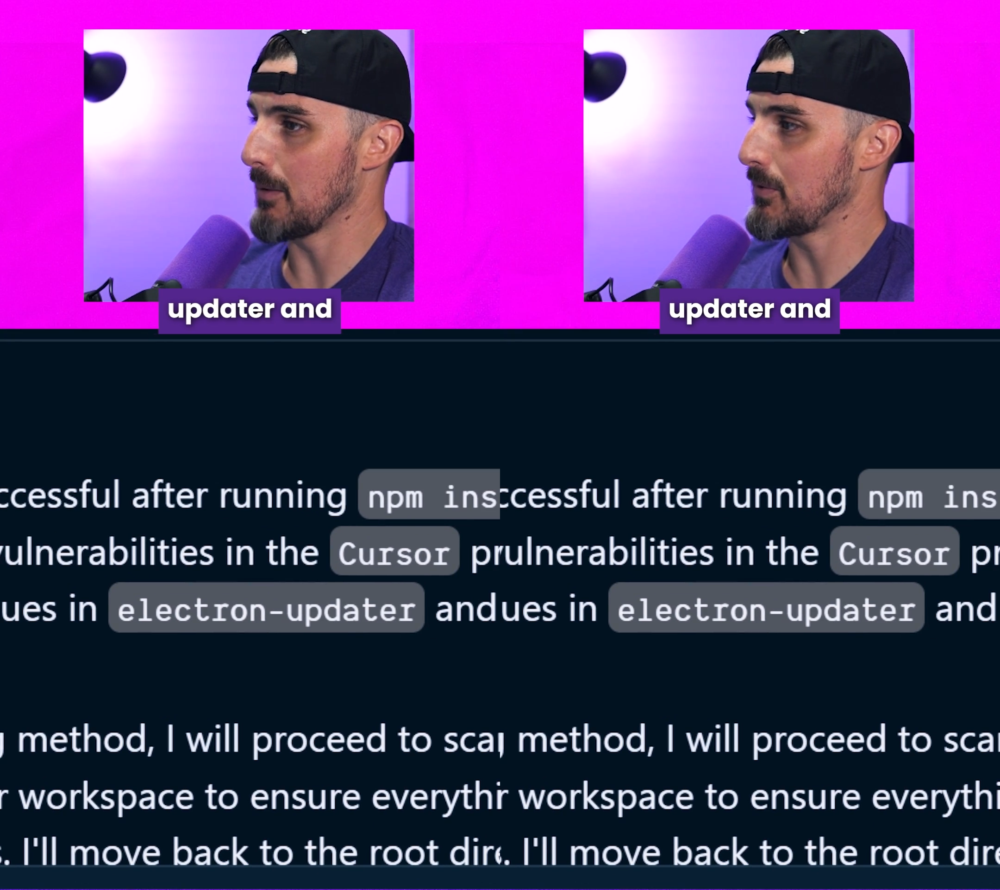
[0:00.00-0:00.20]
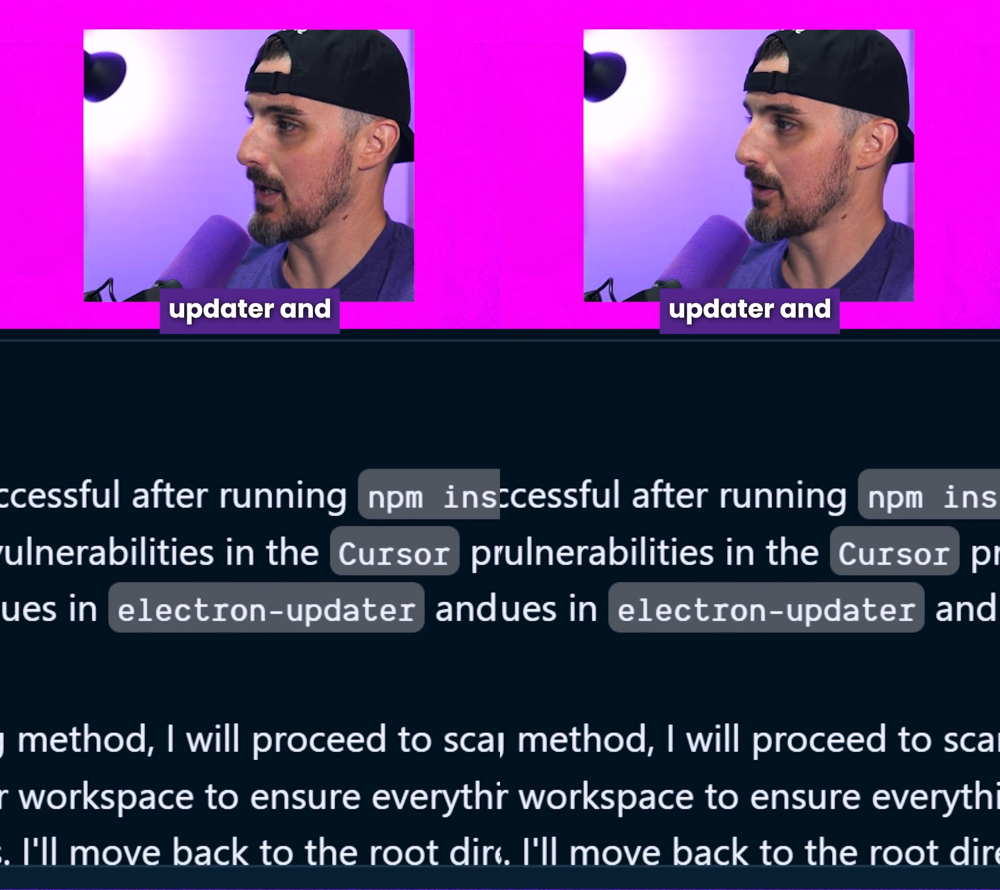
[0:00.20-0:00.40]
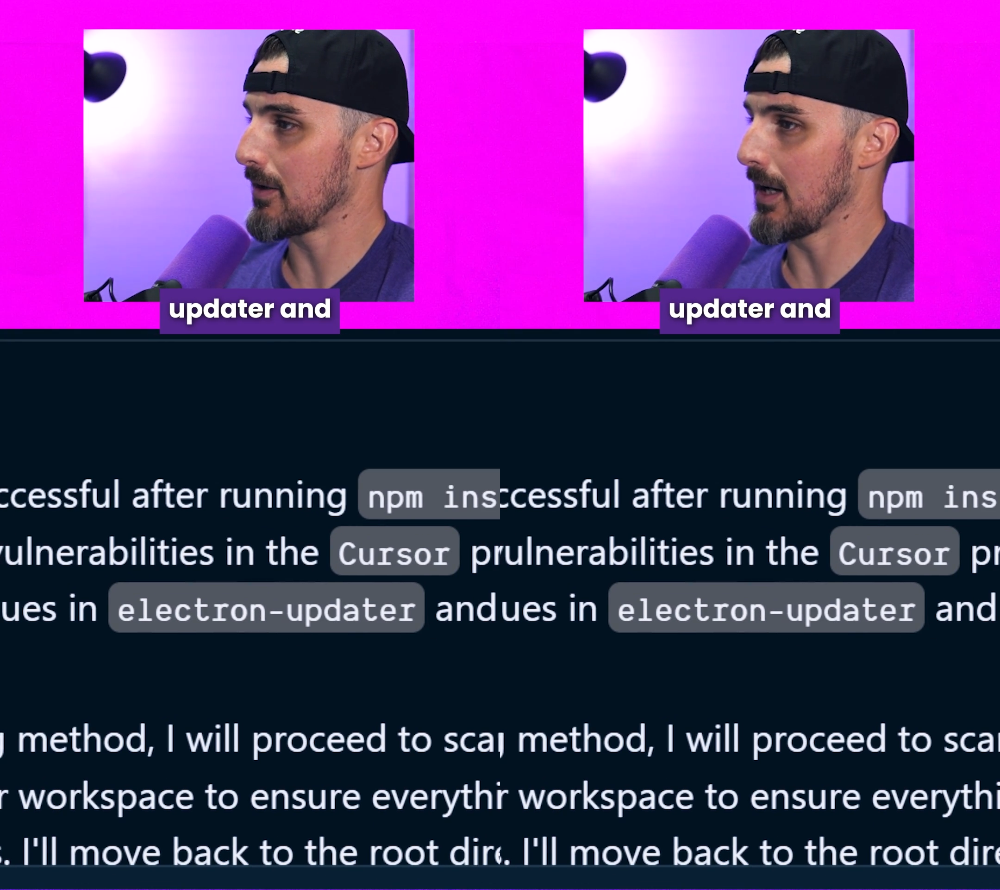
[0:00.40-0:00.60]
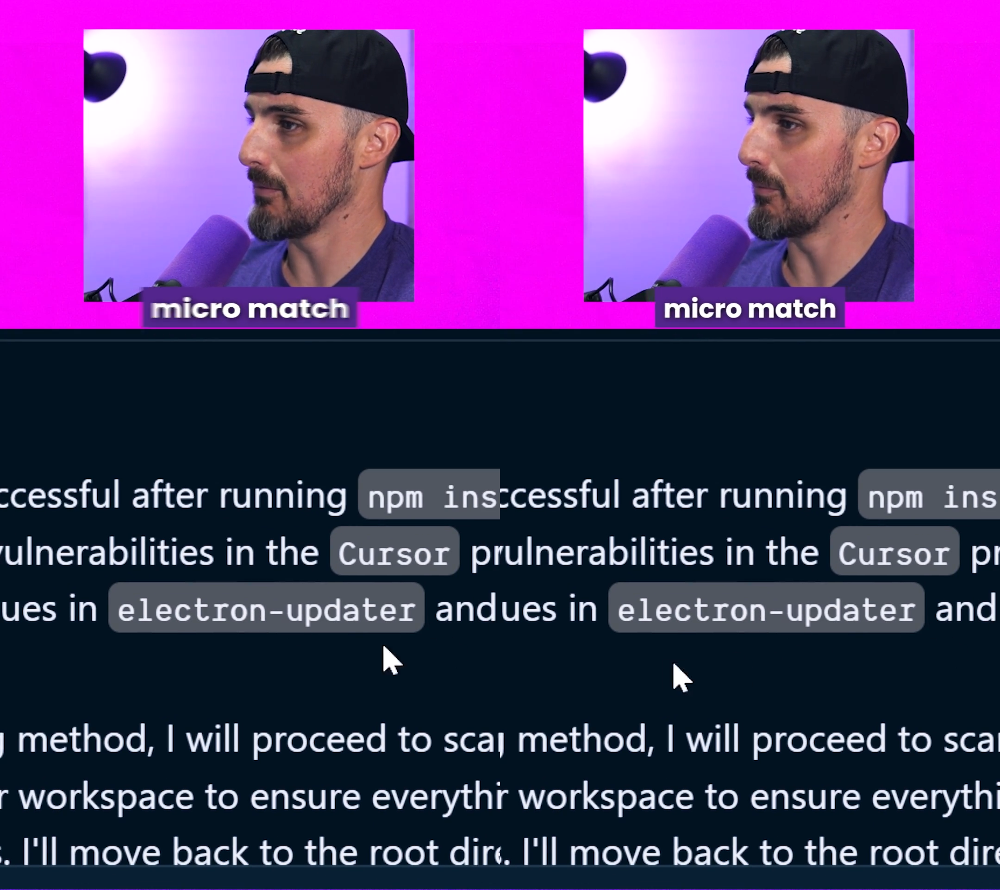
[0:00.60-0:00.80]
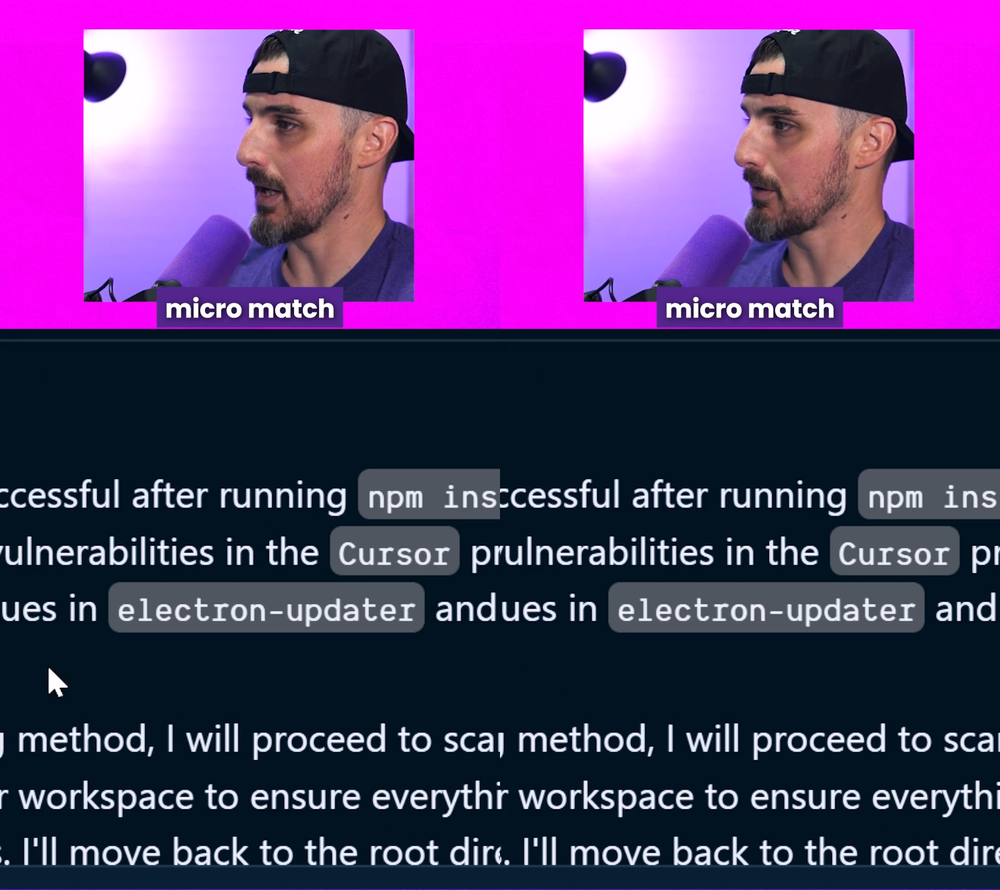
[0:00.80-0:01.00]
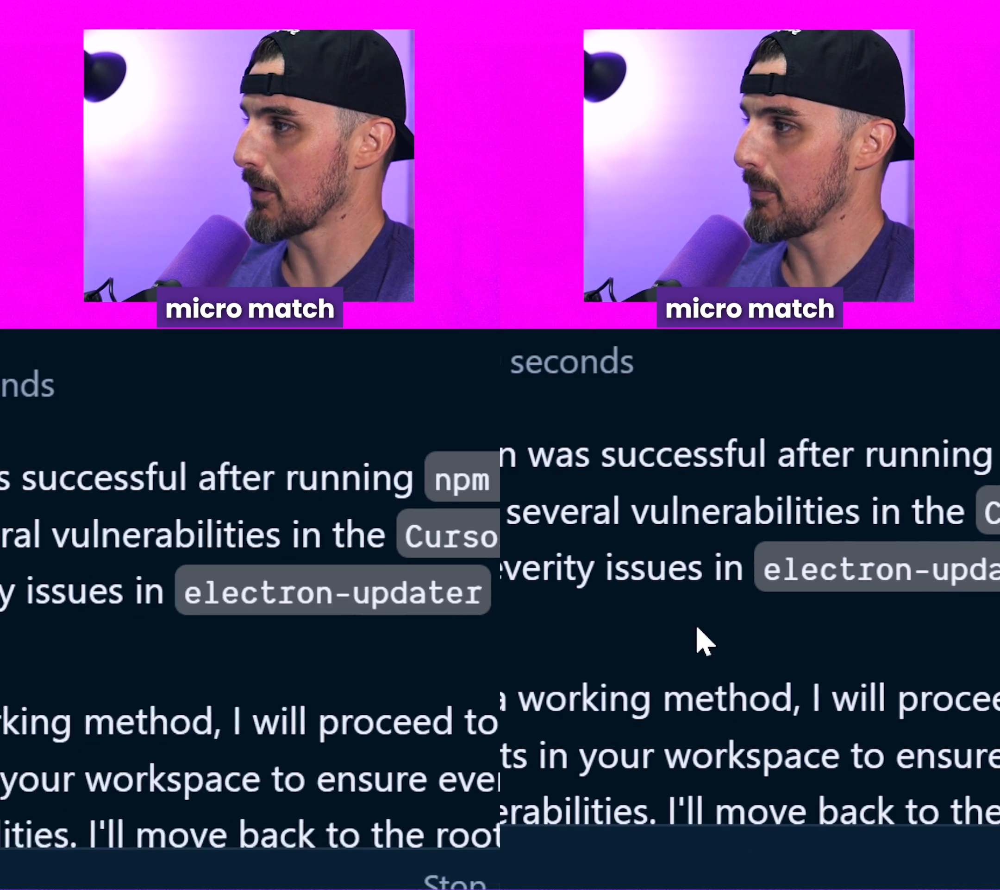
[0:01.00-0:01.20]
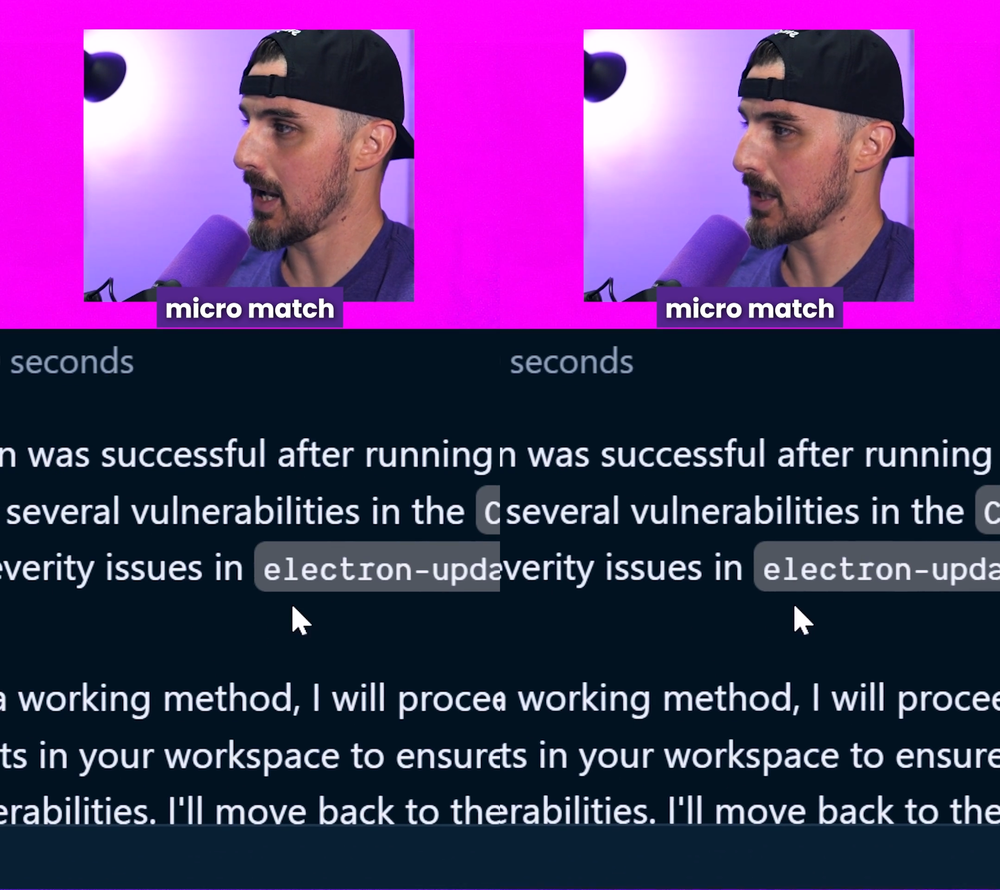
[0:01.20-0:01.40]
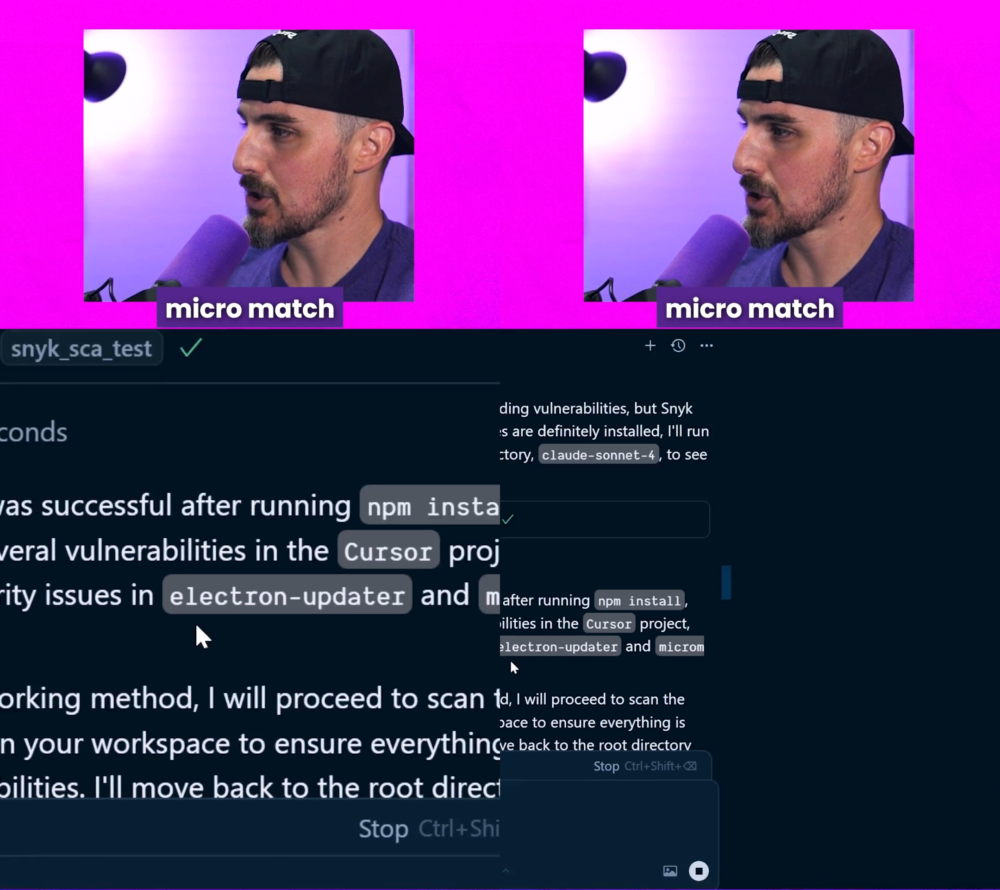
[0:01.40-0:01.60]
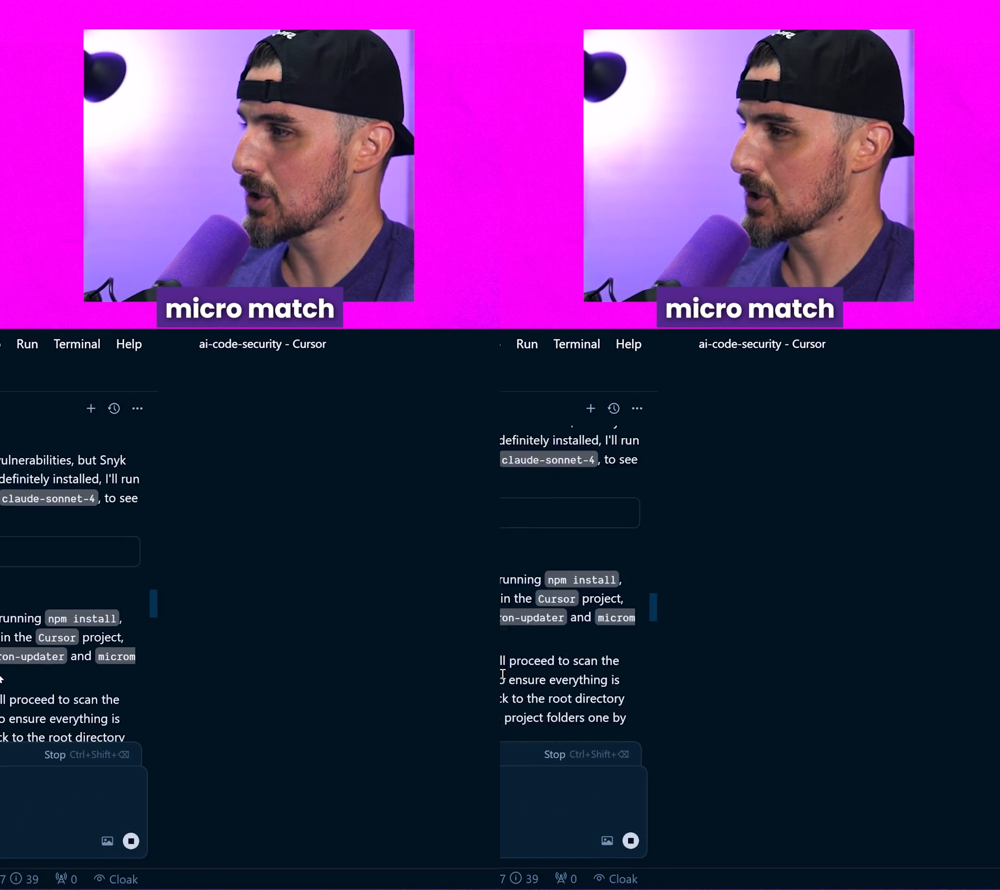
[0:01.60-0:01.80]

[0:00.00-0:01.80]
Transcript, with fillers: updater and MicroMatch.